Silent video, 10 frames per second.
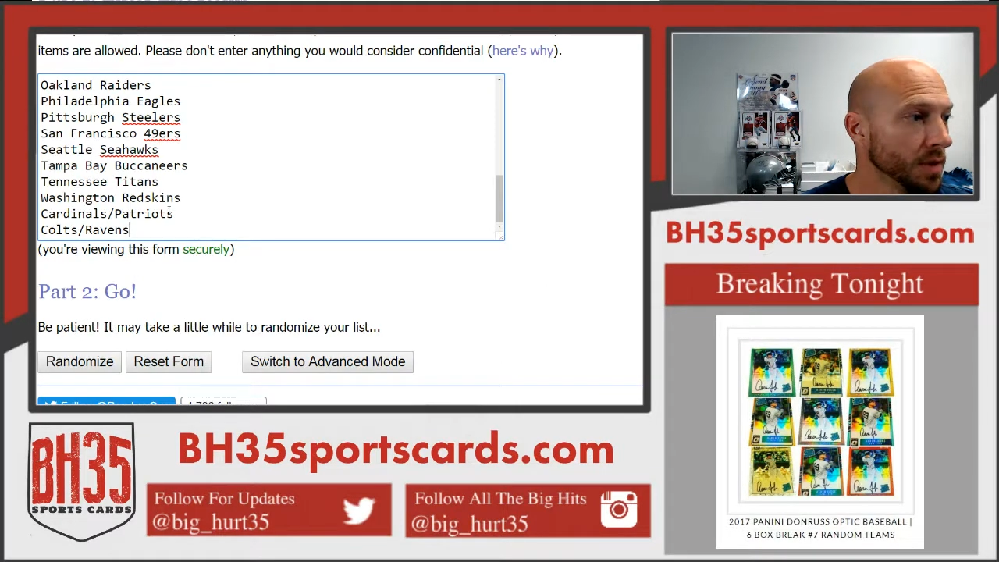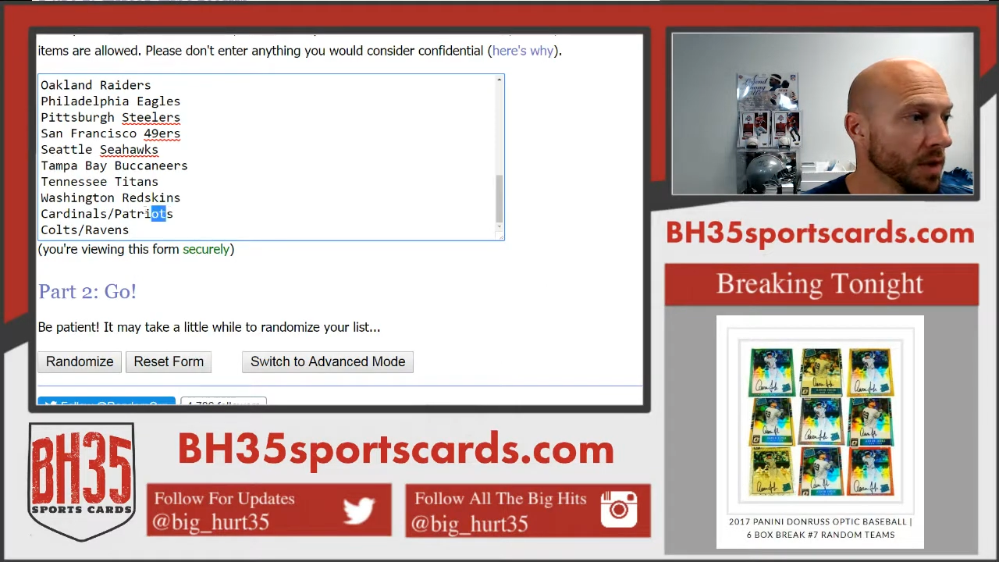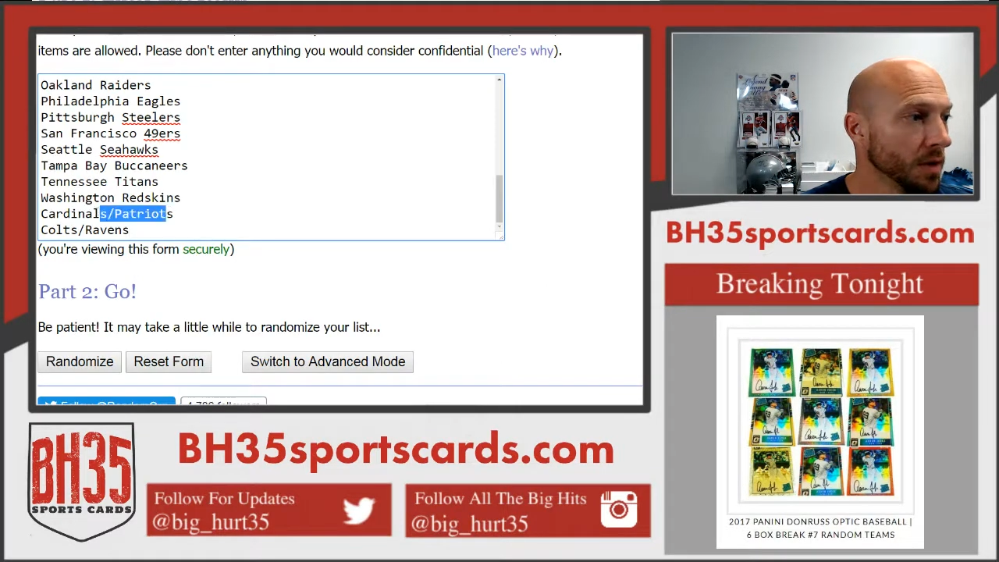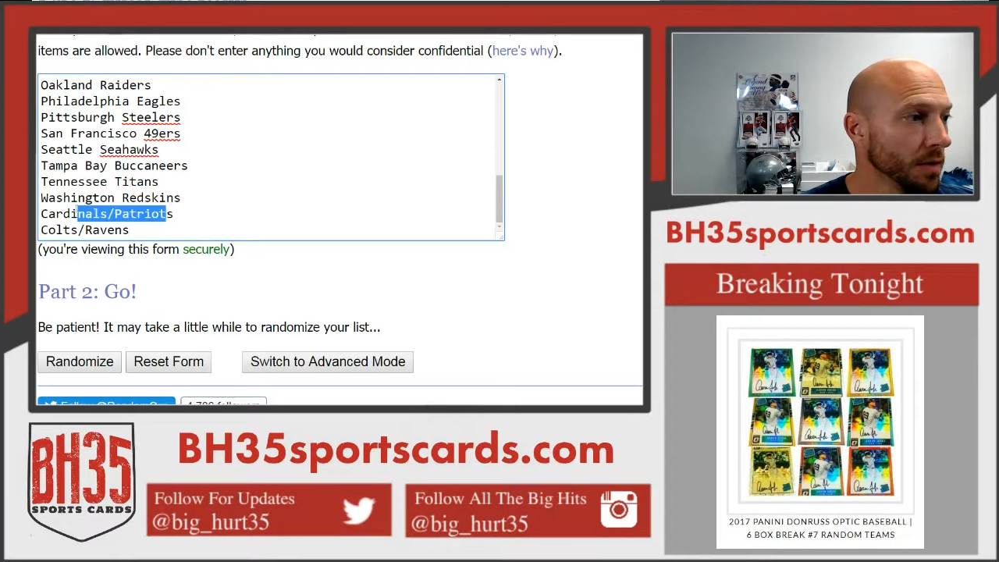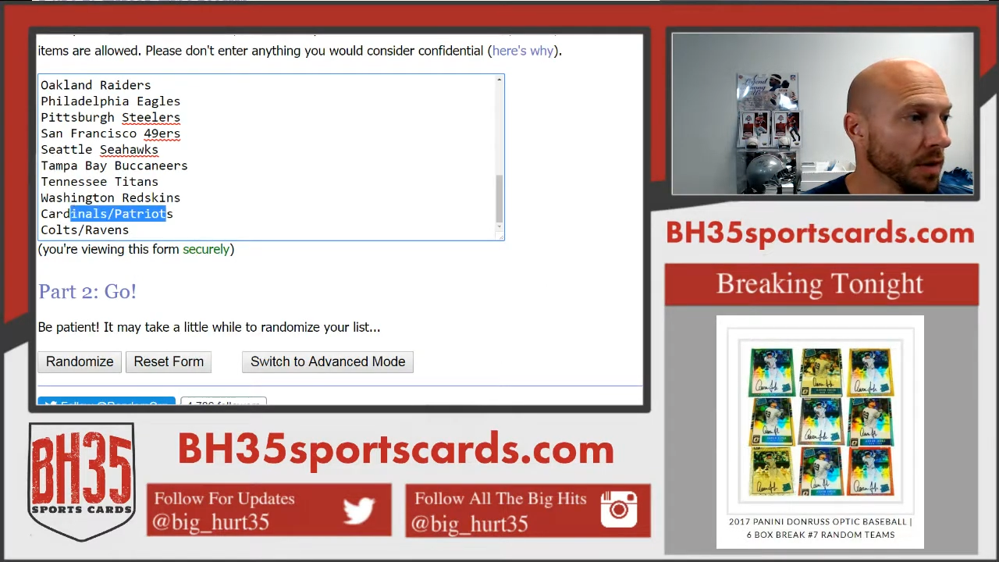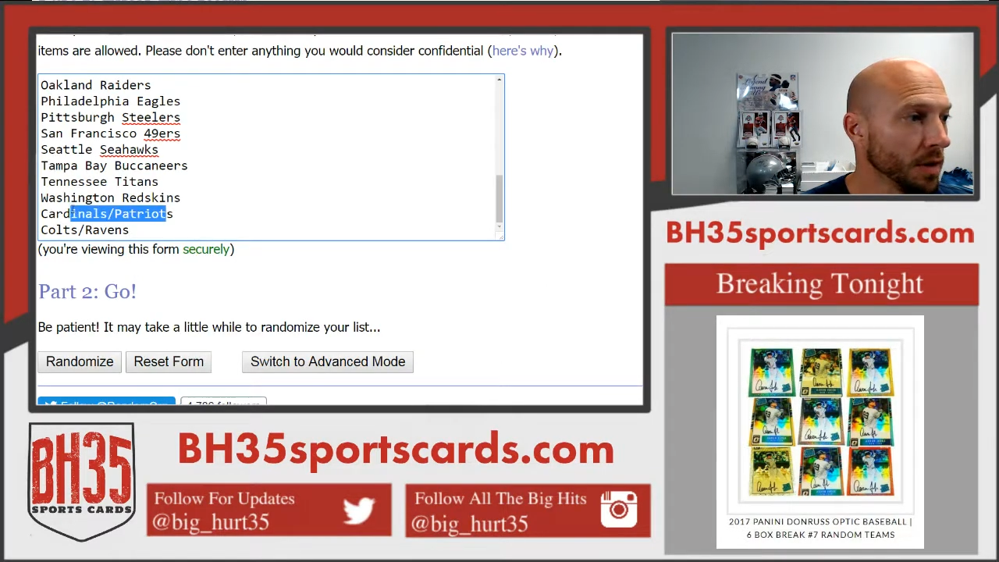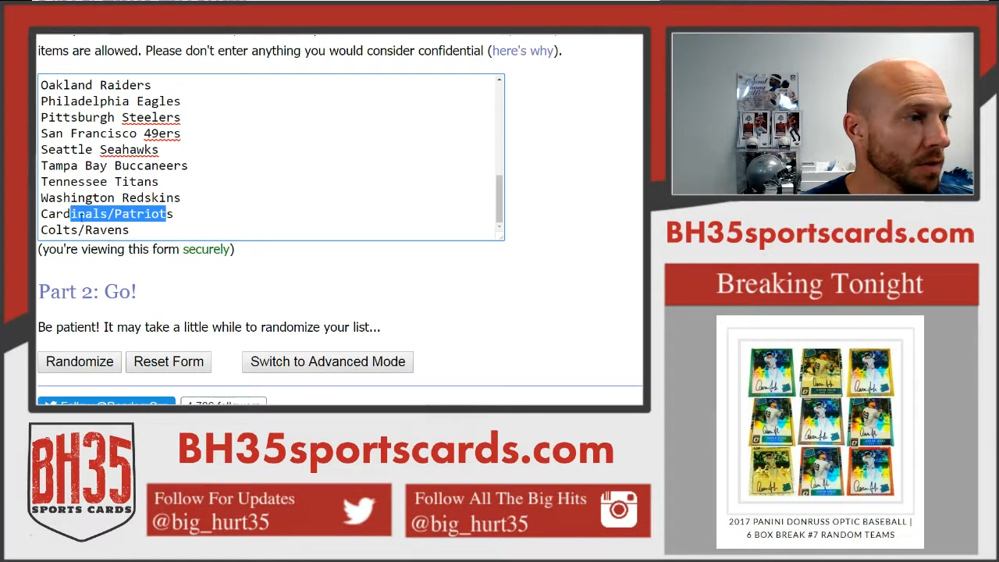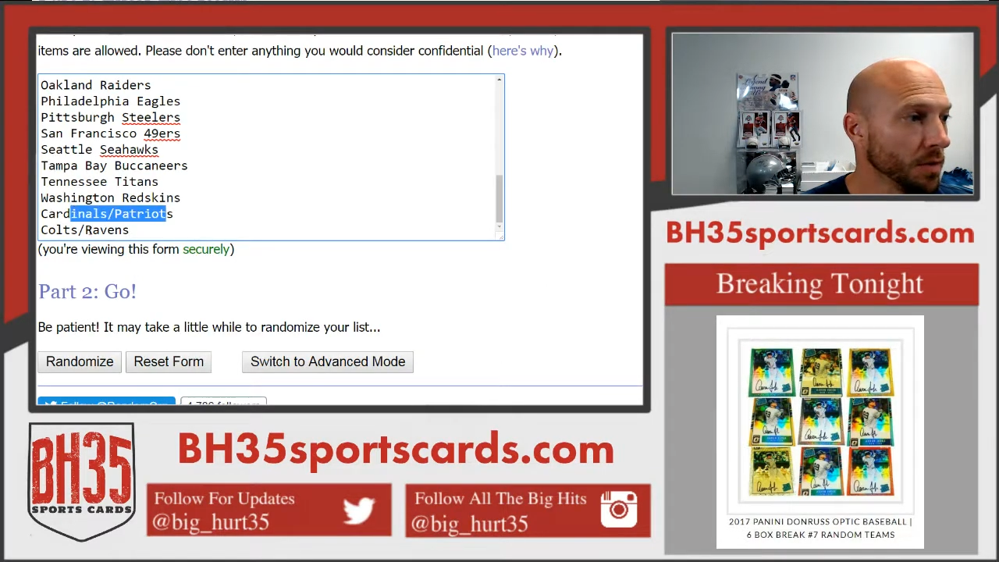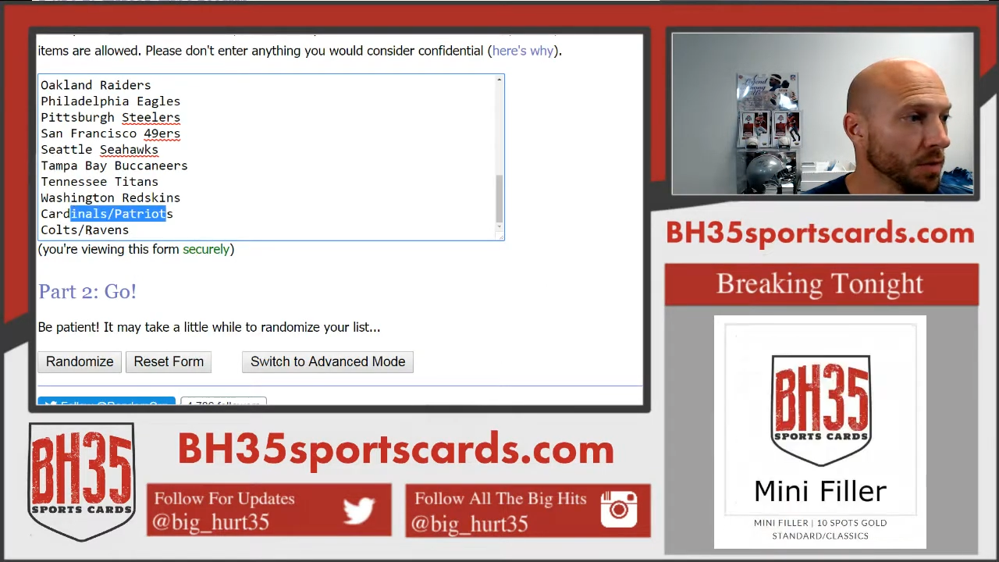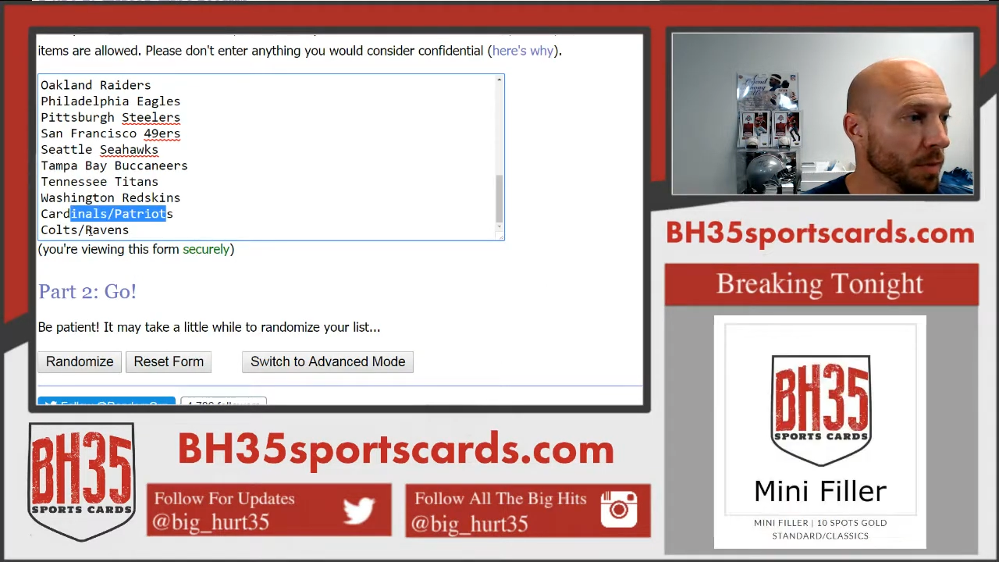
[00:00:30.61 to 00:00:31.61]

are the Cardinals,